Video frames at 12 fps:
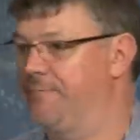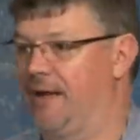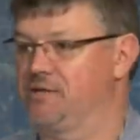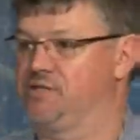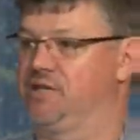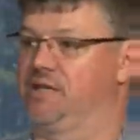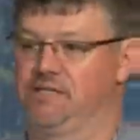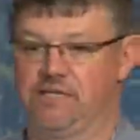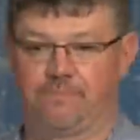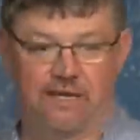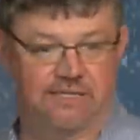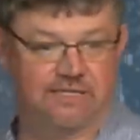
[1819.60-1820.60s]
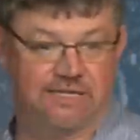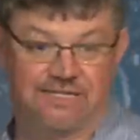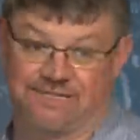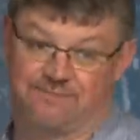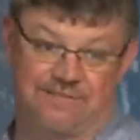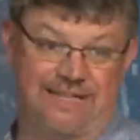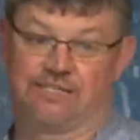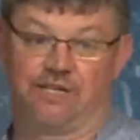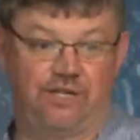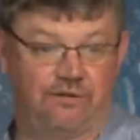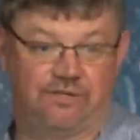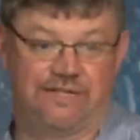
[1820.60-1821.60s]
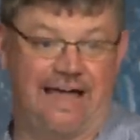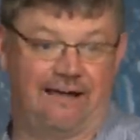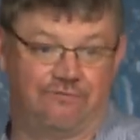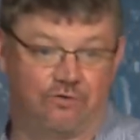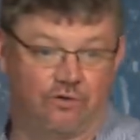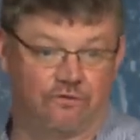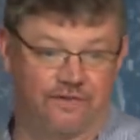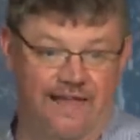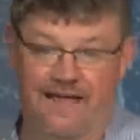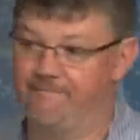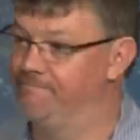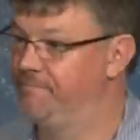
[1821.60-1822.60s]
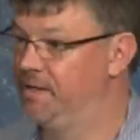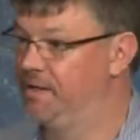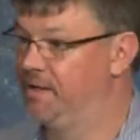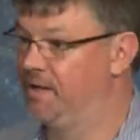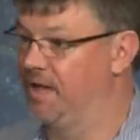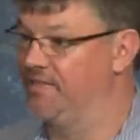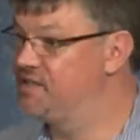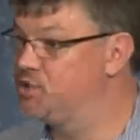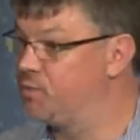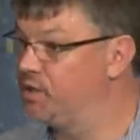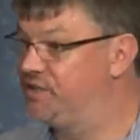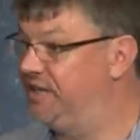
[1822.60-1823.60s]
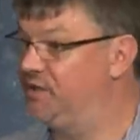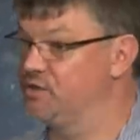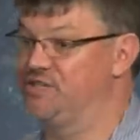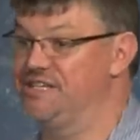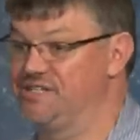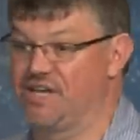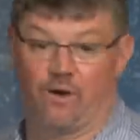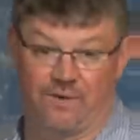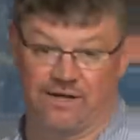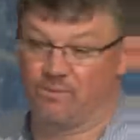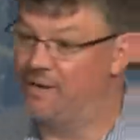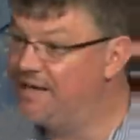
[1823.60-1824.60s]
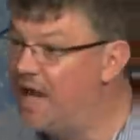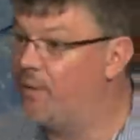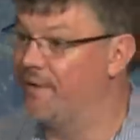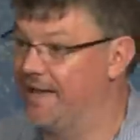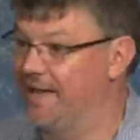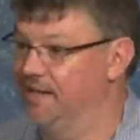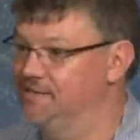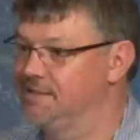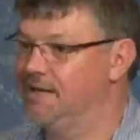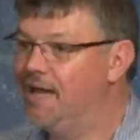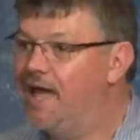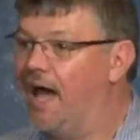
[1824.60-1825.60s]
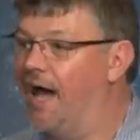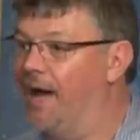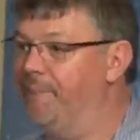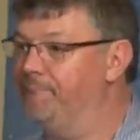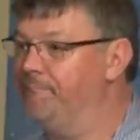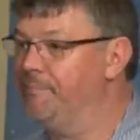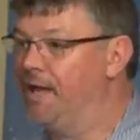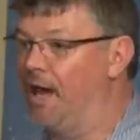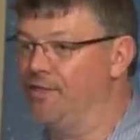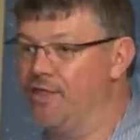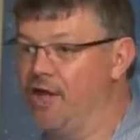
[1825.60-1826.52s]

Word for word: about signature-based systems, that's a huge downfall for them. And this is where DDoS is going. We know it is. Um, and